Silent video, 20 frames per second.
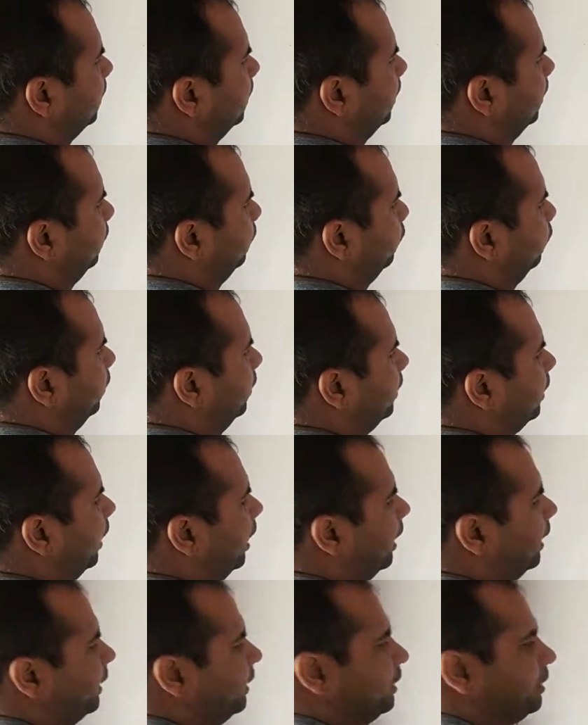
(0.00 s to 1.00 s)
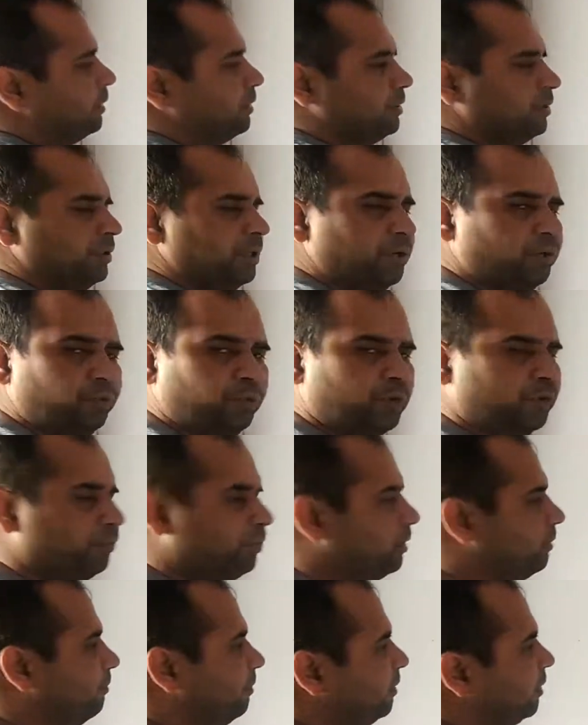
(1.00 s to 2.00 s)
you write I, then what
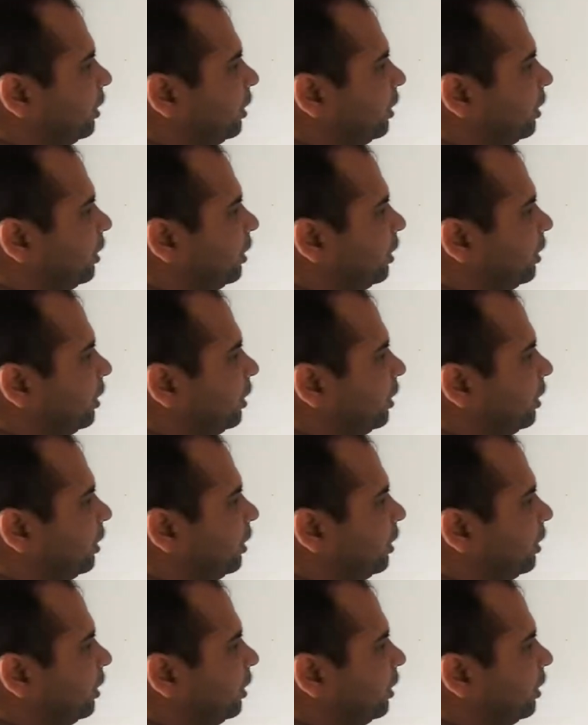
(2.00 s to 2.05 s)
will be the